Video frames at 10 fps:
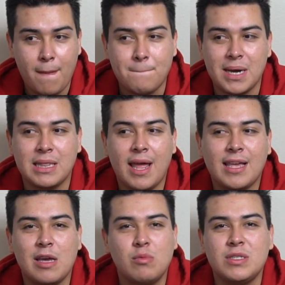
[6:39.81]
But
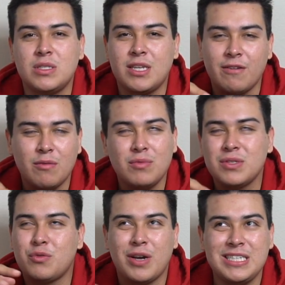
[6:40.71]
like it was
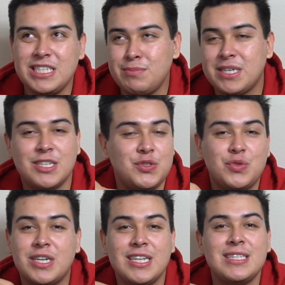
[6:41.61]
crazy because you
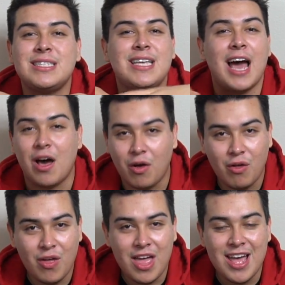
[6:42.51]
couldn't
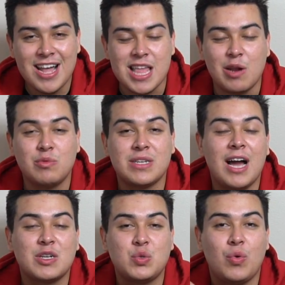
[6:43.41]
tell that it was
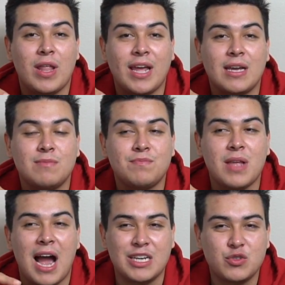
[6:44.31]
actual like
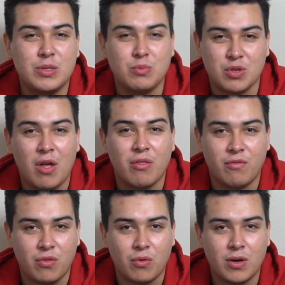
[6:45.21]
ice cream was on the
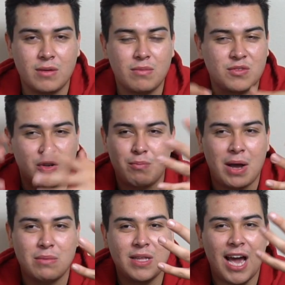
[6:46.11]
floor. So it
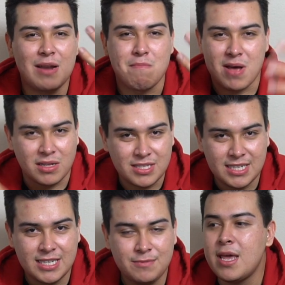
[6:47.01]
probably had
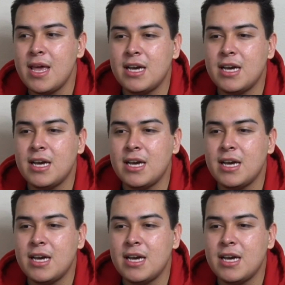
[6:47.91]
melted.